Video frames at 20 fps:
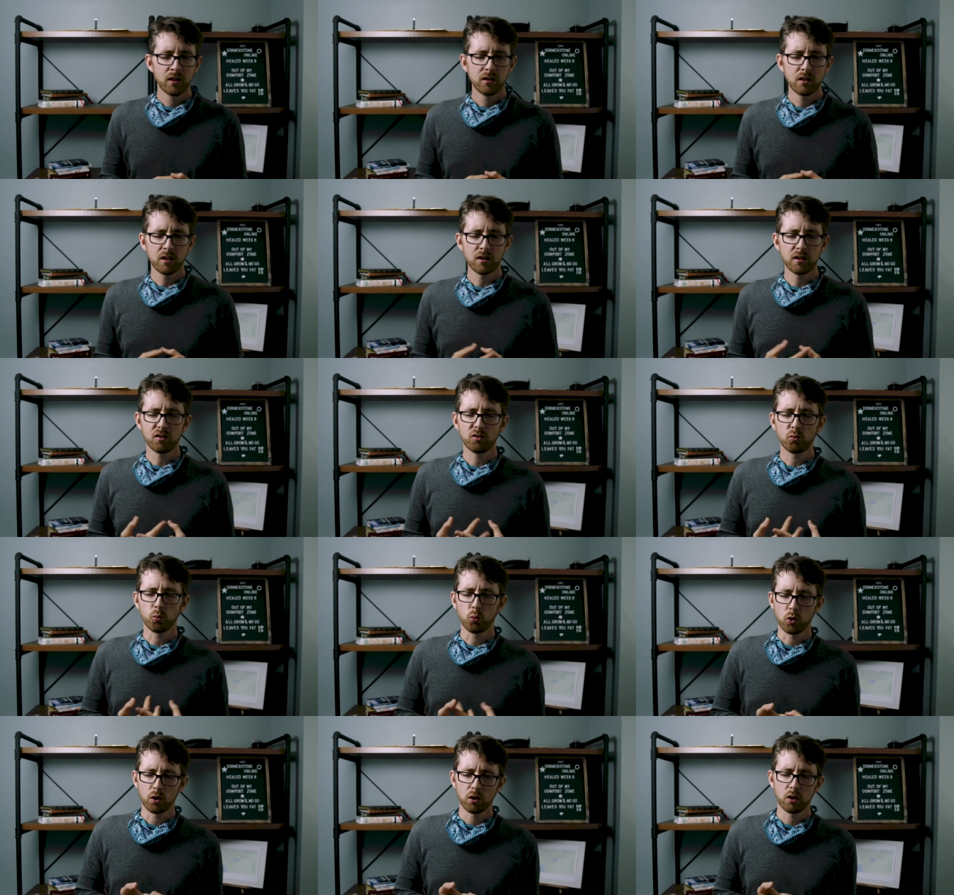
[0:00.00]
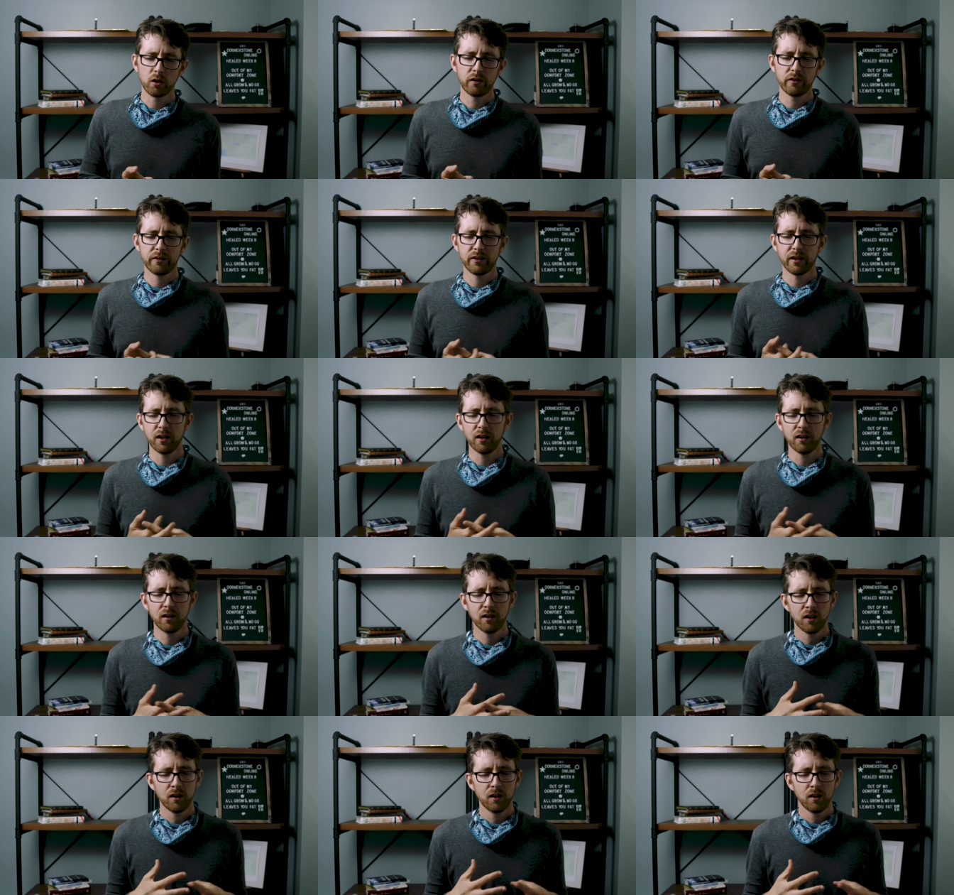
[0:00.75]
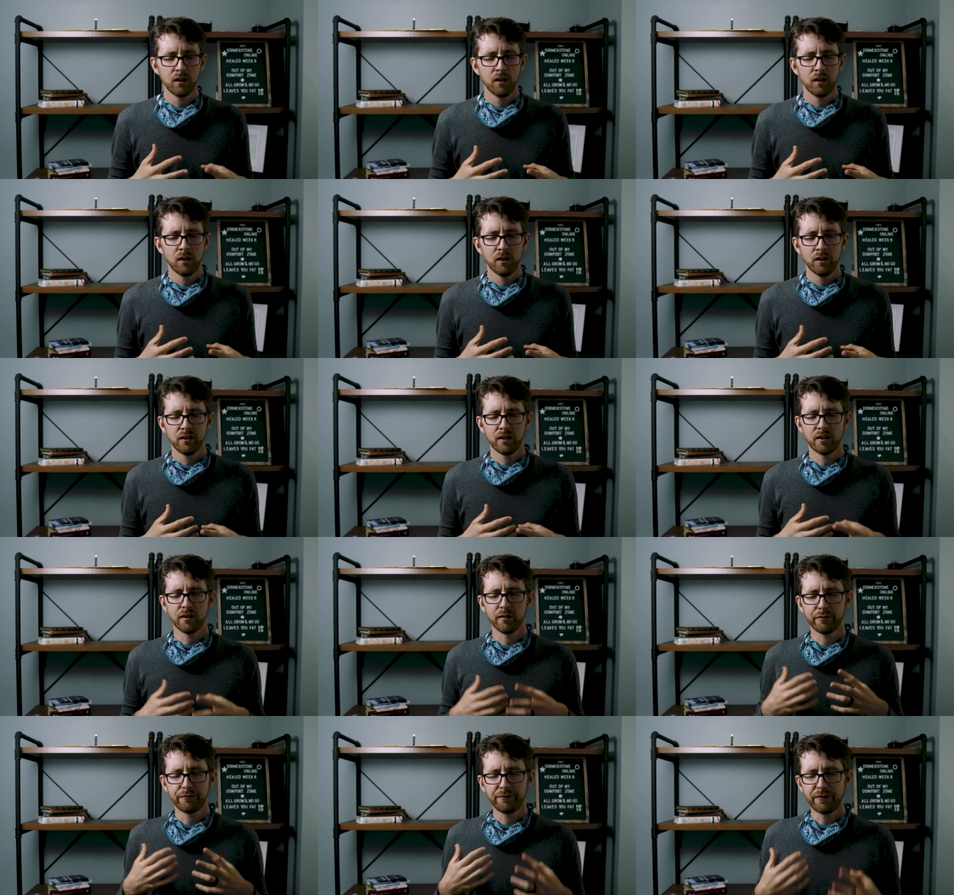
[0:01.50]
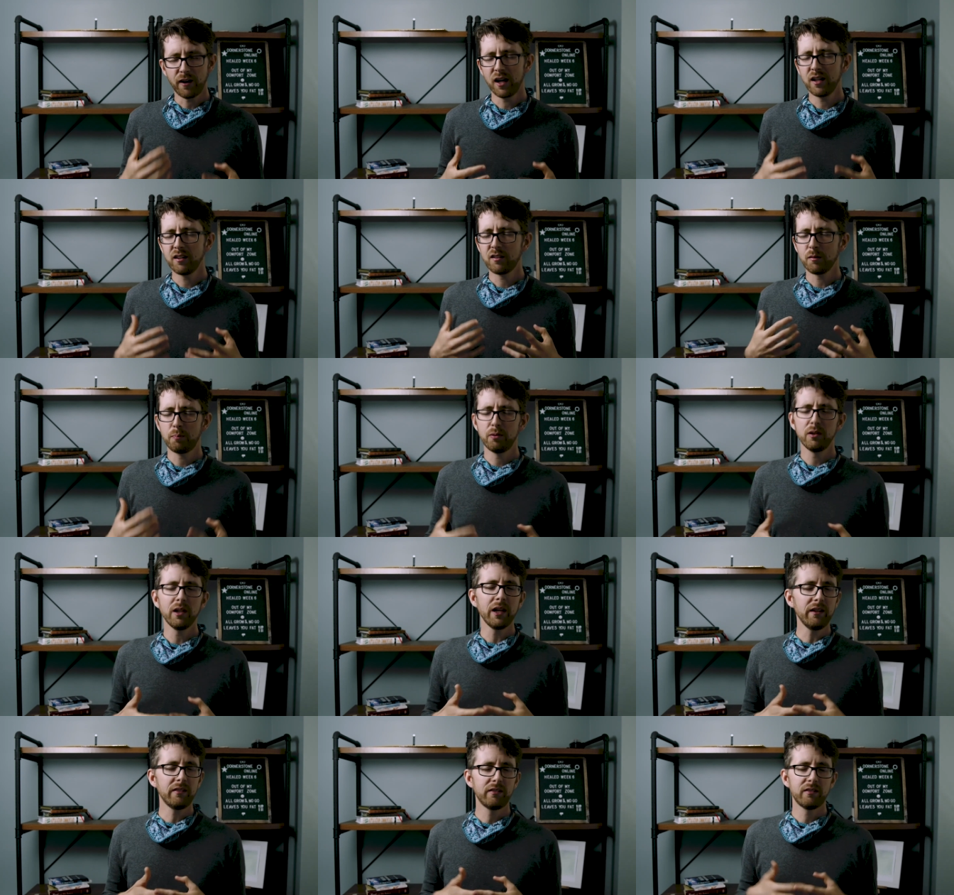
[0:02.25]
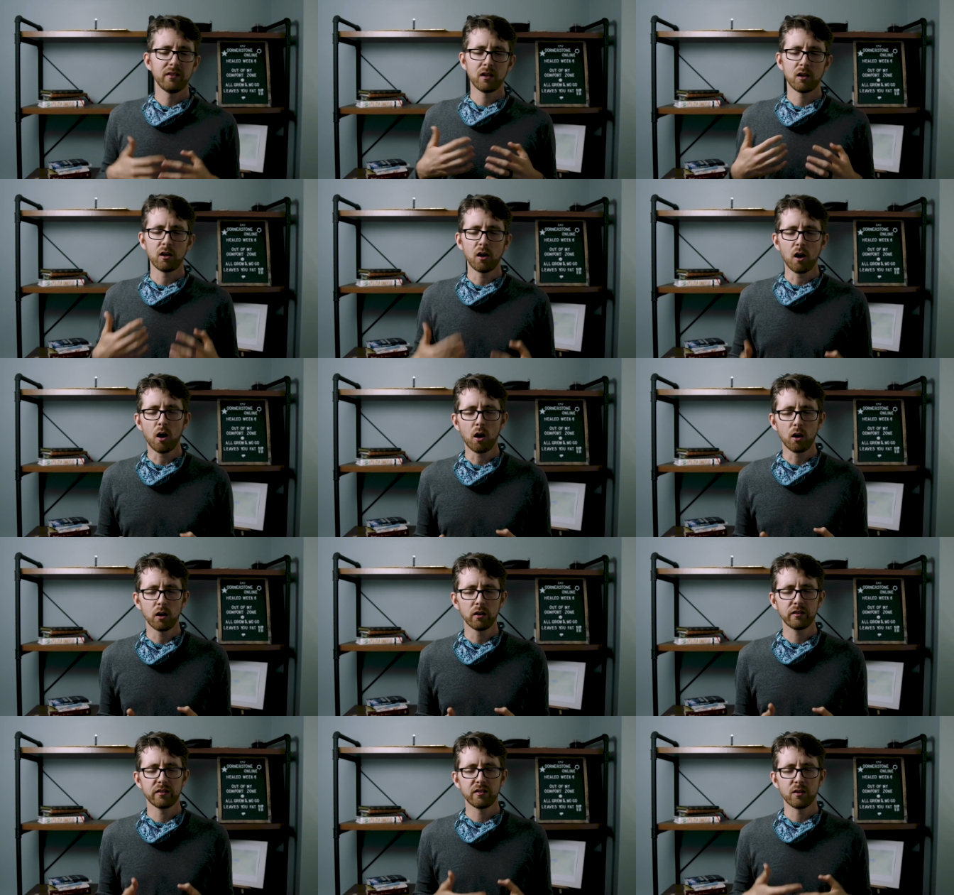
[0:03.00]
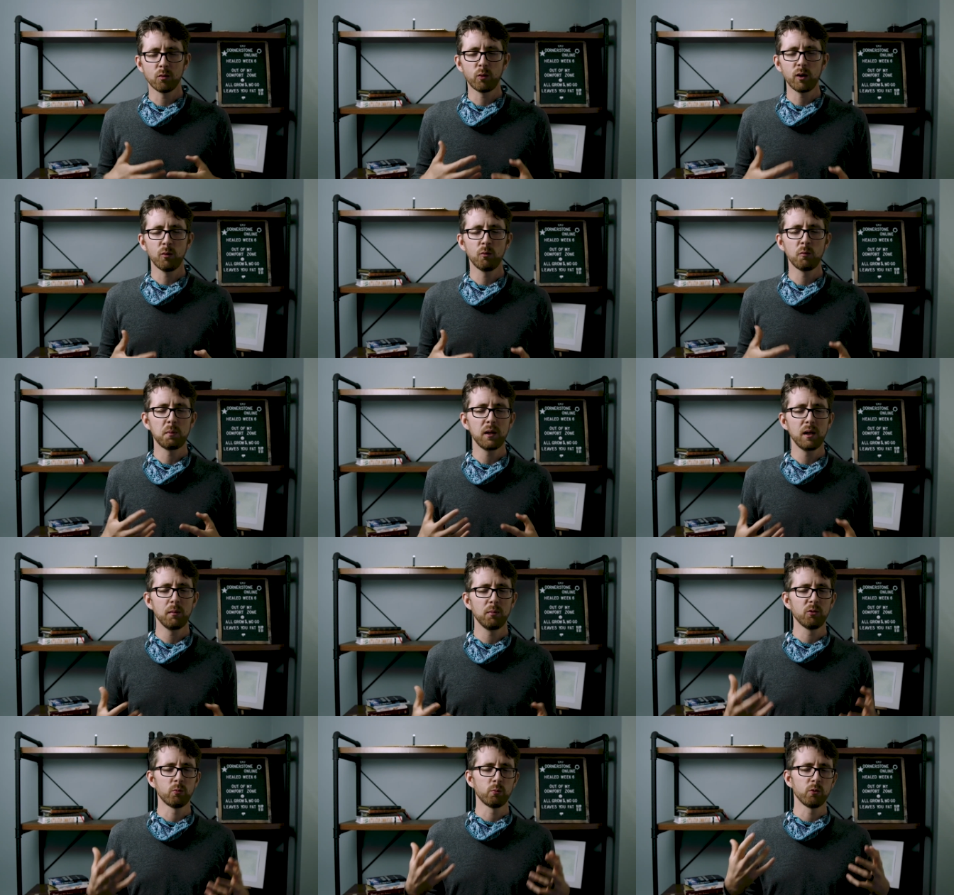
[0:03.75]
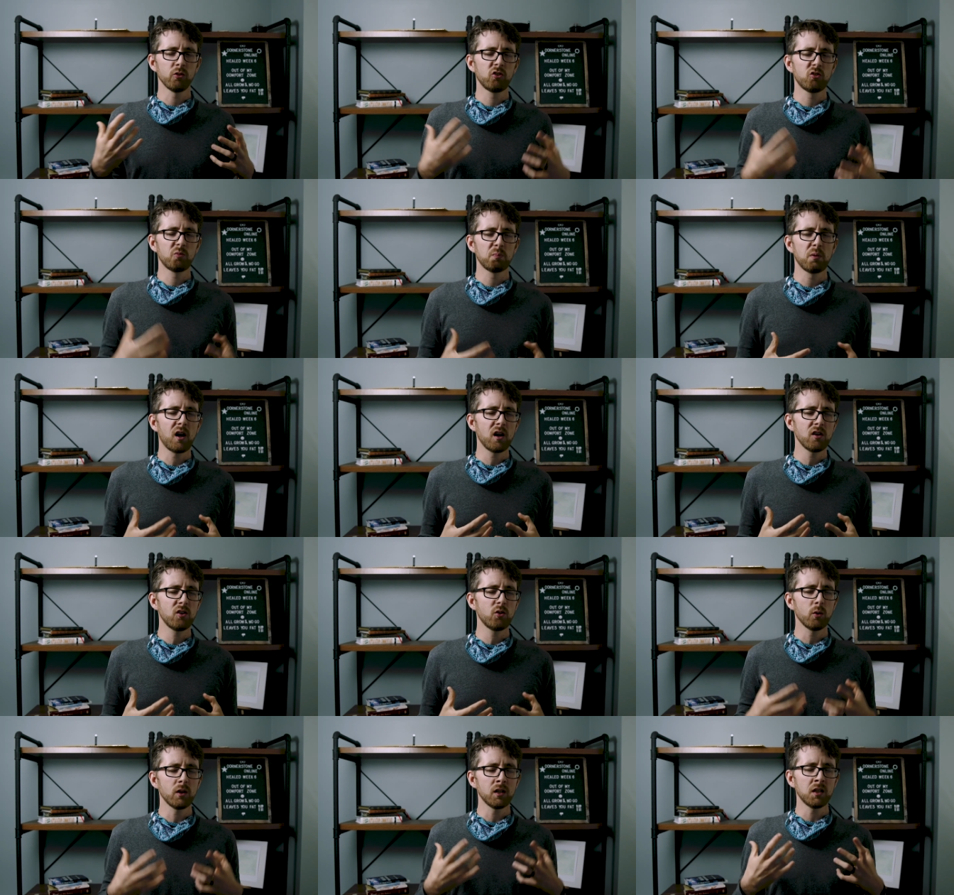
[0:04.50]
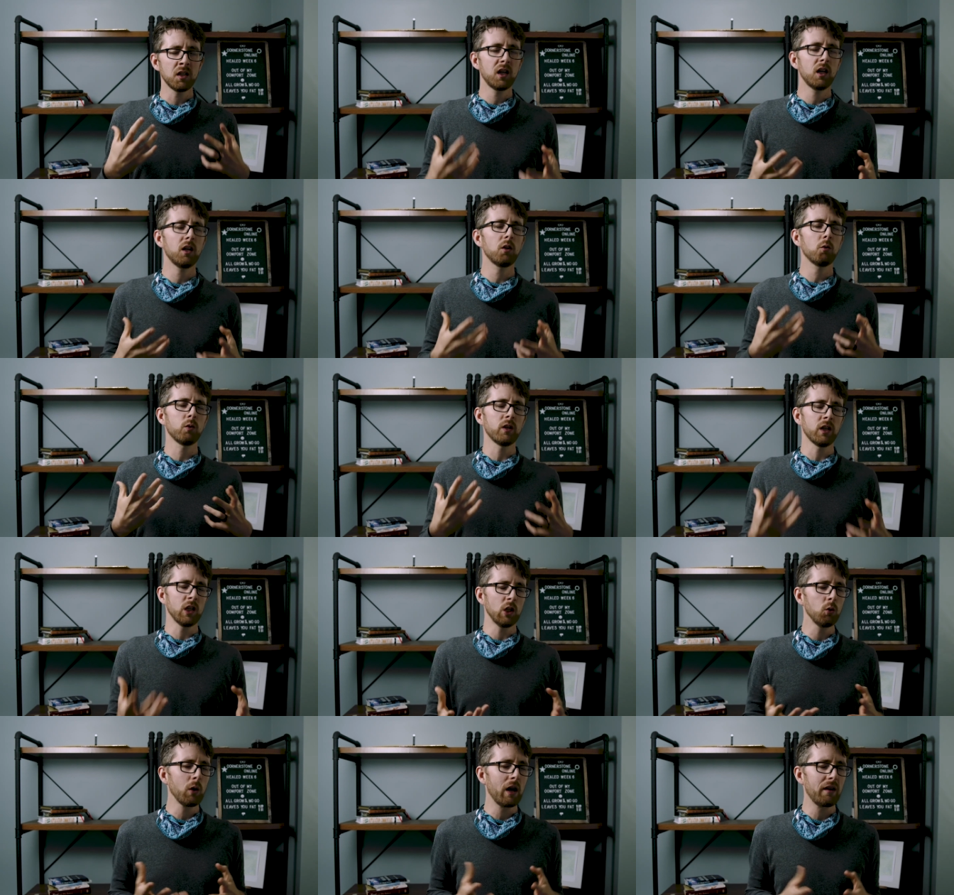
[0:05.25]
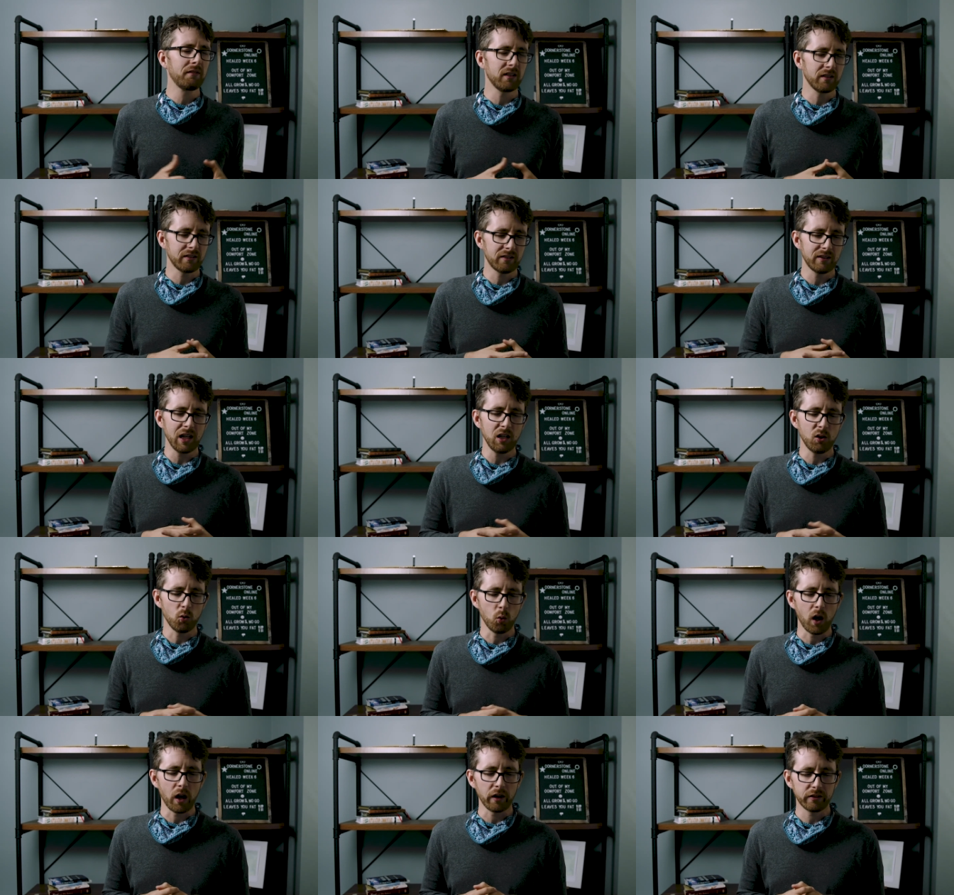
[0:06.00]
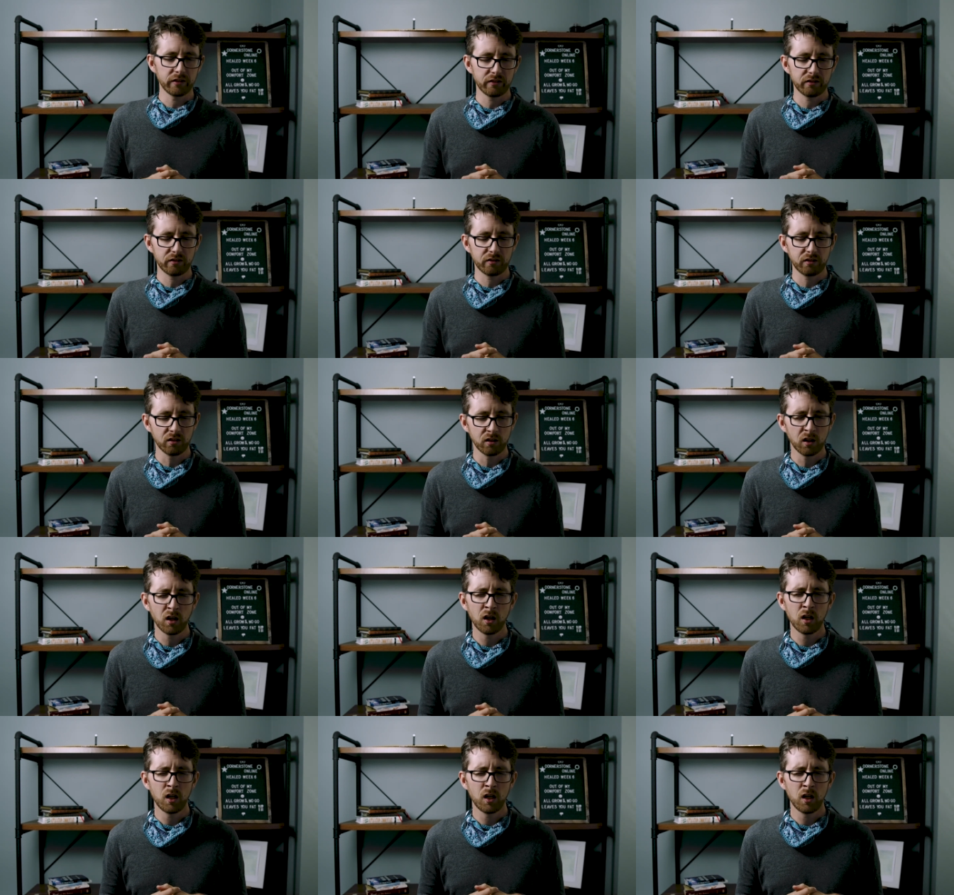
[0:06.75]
that this word that it that it finds a place in our hearts that we would be able to respond to it and hear what you have to say to us.